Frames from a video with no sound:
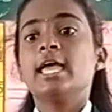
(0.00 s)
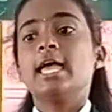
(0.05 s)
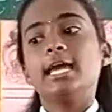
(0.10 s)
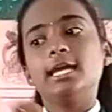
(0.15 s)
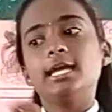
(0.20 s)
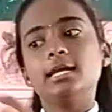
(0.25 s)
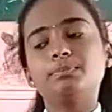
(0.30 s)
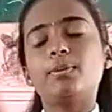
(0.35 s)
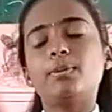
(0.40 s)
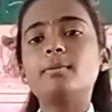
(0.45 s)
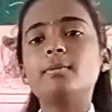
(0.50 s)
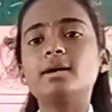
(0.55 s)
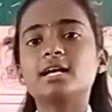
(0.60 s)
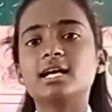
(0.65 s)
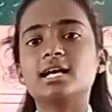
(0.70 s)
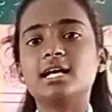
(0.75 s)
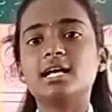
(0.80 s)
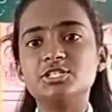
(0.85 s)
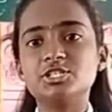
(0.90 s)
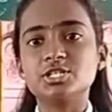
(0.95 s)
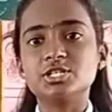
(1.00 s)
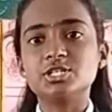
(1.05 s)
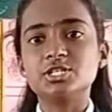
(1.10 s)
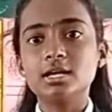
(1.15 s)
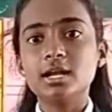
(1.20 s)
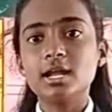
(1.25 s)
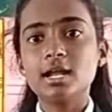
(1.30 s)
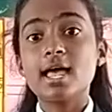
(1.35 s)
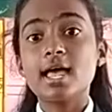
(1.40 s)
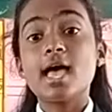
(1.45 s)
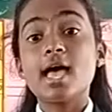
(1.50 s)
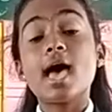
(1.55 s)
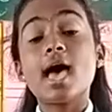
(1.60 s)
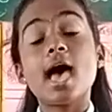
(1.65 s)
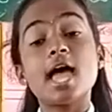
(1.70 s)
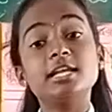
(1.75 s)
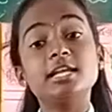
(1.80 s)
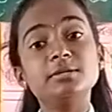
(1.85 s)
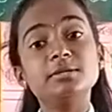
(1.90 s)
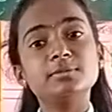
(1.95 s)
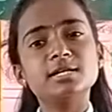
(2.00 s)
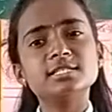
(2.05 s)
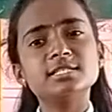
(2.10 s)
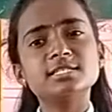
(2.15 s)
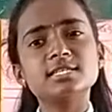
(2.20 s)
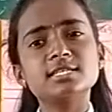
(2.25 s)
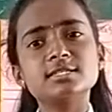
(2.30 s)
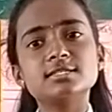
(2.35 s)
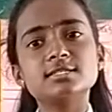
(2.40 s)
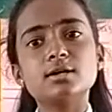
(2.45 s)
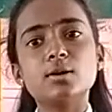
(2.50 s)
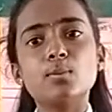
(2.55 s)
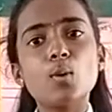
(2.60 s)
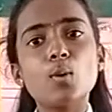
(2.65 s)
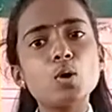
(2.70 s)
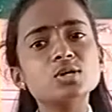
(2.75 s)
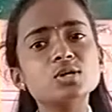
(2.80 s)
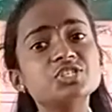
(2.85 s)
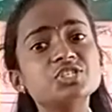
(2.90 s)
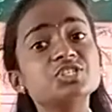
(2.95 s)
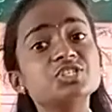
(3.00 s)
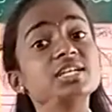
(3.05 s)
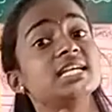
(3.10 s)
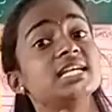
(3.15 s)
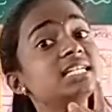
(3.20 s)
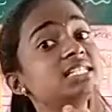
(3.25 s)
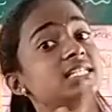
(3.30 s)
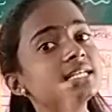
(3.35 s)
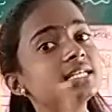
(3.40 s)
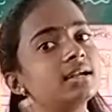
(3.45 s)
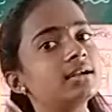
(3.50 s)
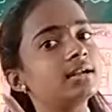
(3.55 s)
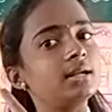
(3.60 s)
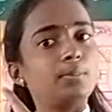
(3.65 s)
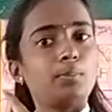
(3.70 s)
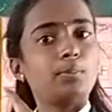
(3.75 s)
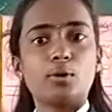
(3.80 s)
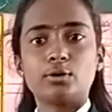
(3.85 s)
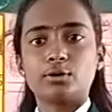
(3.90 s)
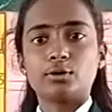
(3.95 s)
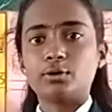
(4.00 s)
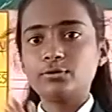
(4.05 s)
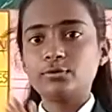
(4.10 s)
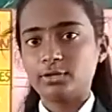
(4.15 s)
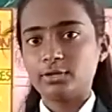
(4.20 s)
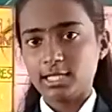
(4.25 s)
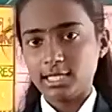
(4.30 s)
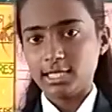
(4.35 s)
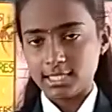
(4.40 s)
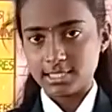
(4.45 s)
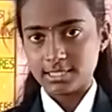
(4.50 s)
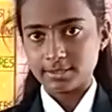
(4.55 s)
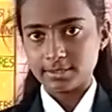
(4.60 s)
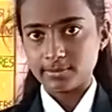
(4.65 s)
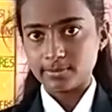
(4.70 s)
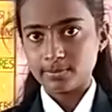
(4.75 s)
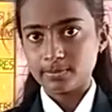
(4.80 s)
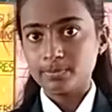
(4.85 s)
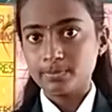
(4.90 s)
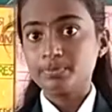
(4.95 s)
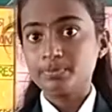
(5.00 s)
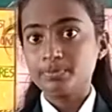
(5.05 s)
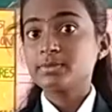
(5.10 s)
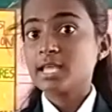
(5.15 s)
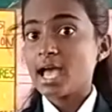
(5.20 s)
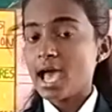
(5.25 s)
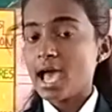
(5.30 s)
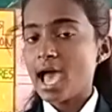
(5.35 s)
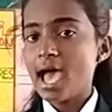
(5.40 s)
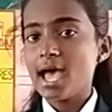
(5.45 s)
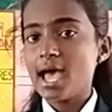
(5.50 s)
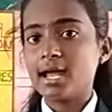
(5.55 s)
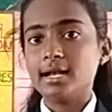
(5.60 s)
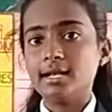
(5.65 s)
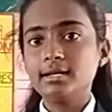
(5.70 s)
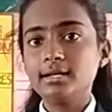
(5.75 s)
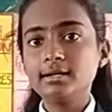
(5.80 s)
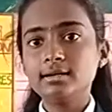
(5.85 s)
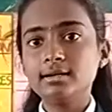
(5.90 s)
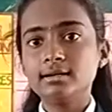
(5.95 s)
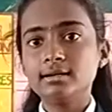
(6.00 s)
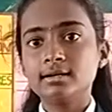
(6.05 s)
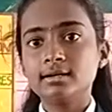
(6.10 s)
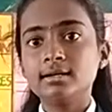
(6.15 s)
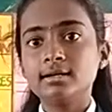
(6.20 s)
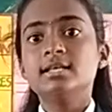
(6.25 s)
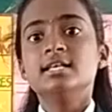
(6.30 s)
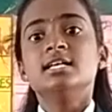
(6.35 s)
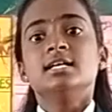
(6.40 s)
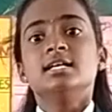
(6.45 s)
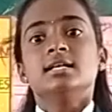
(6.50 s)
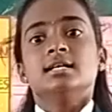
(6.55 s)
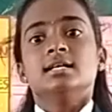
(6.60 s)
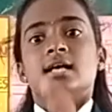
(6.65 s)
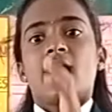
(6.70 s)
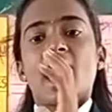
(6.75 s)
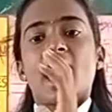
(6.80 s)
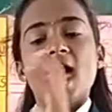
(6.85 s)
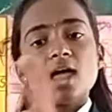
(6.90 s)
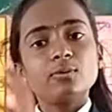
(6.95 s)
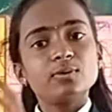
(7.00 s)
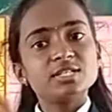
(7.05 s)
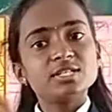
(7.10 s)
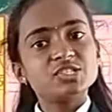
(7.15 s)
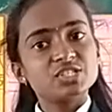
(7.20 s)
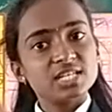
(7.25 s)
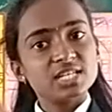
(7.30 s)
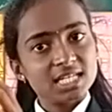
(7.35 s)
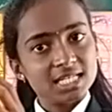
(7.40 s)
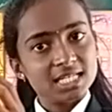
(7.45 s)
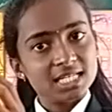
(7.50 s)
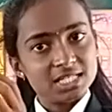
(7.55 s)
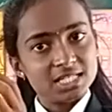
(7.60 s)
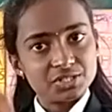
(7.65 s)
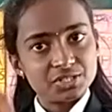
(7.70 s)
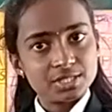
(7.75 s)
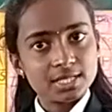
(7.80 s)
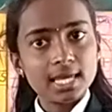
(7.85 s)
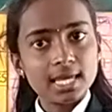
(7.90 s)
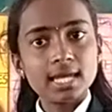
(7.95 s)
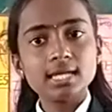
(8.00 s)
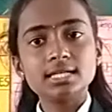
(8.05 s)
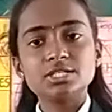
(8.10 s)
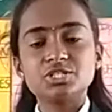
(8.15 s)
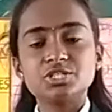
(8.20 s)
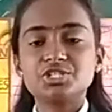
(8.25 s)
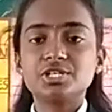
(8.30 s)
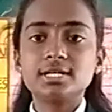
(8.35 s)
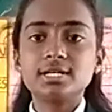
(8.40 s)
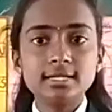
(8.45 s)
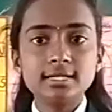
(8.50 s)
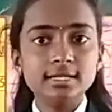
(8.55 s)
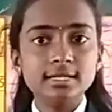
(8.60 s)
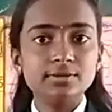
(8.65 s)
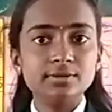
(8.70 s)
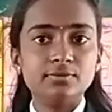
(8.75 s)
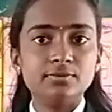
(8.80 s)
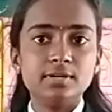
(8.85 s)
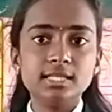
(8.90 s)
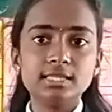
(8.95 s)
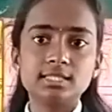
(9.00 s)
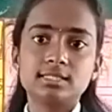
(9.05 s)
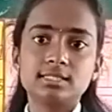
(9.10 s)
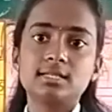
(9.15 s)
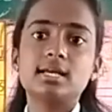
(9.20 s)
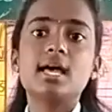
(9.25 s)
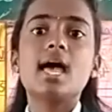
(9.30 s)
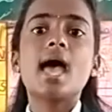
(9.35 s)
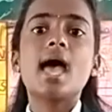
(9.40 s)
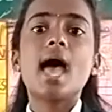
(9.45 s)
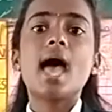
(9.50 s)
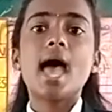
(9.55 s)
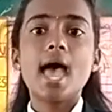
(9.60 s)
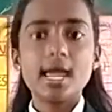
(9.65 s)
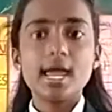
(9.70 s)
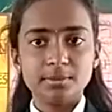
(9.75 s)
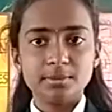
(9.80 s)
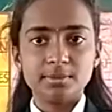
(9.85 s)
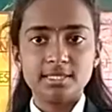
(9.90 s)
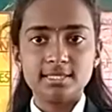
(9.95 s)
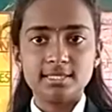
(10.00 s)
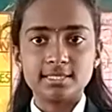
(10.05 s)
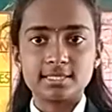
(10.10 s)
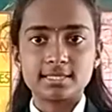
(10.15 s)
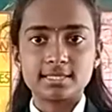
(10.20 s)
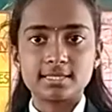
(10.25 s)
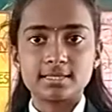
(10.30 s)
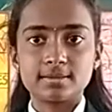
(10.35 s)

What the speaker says: In permaculture, animals is the most integral part of it. And harvesting is shared with animals.